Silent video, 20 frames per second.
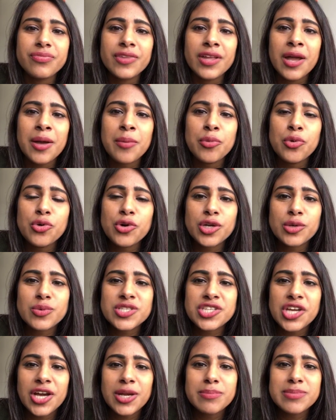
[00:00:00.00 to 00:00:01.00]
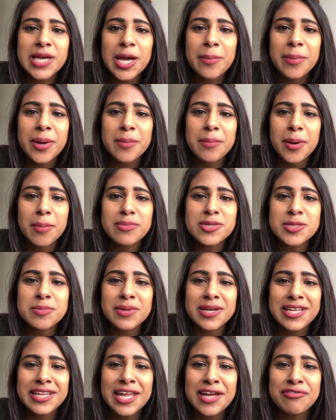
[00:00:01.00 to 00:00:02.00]
Morgan was timed out by Mum to
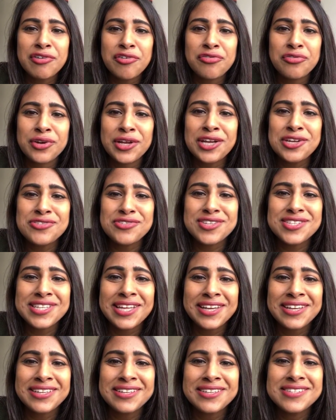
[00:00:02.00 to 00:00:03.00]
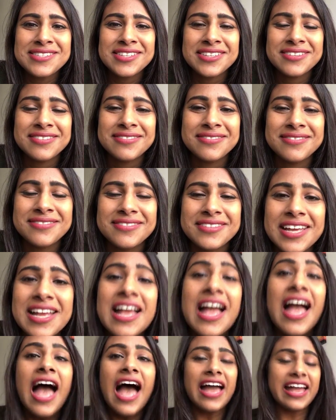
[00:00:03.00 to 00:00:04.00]
Millionaire for 300 seconds.
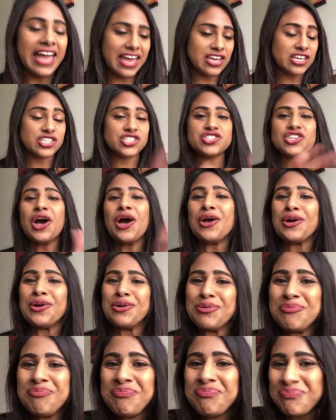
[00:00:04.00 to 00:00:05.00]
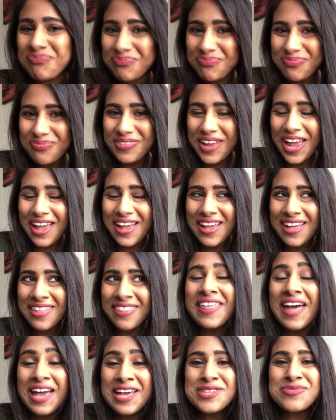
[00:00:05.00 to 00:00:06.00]
Okay, so
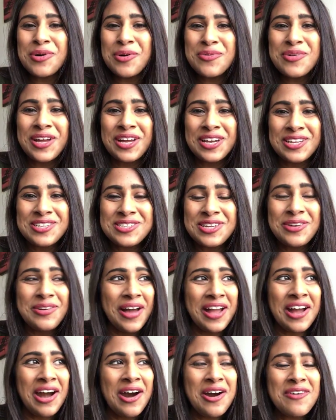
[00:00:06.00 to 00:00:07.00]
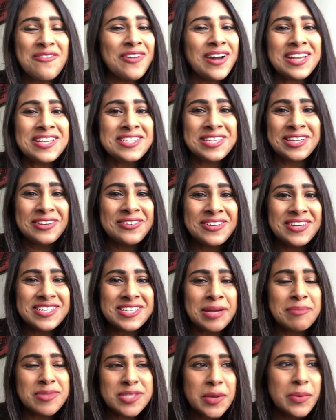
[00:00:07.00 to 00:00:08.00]
that is what we're going to do. I can't wait to launch it.
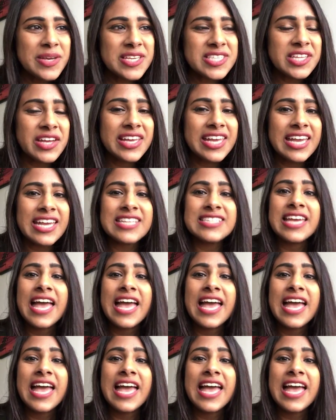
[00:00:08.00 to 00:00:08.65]
I'm so excited.